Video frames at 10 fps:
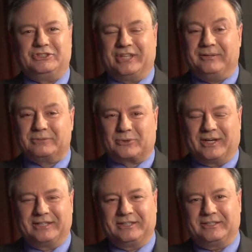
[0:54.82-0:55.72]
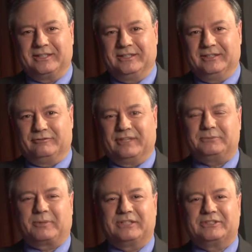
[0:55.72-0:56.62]
James Rylett,
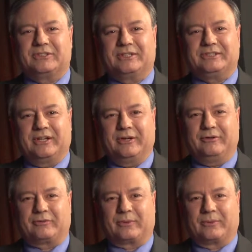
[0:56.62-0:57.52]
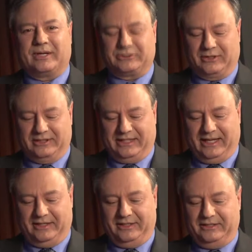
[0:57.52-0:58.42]
Vice President Ontario for Restaurant
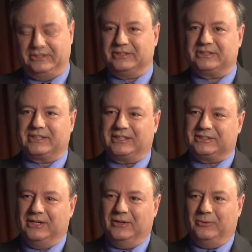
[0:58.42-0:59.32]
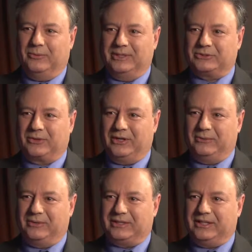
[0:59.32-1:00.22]
Canada to discuss what's
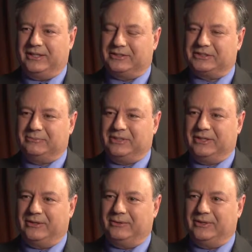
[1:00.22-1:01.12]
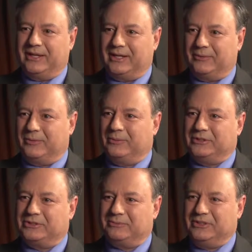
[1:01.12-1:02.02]
wrong with the LCBO and what
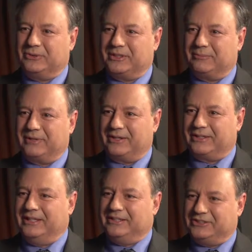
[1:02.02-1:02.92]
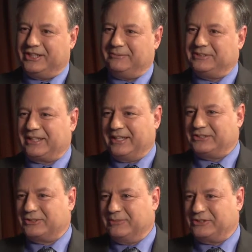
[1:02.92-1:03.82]
we should be doing about it. James,
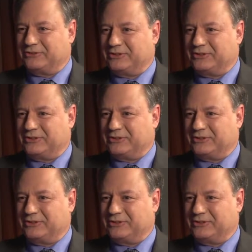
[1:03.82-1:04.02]
thanks so much